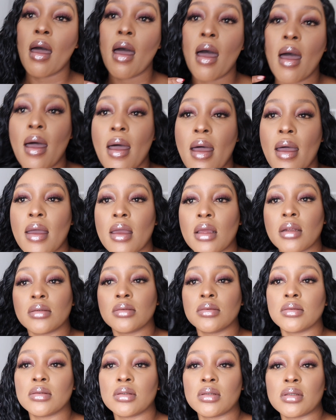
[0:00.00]

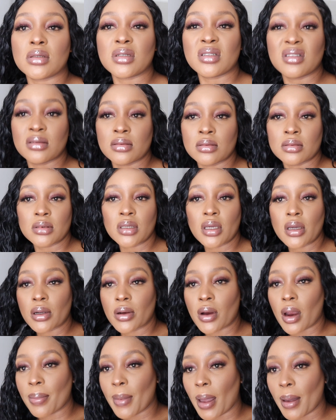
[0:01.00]
and yeah,
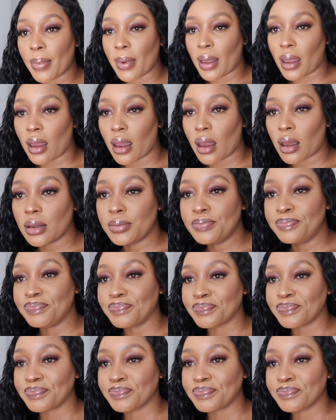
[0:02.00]
grab my bag.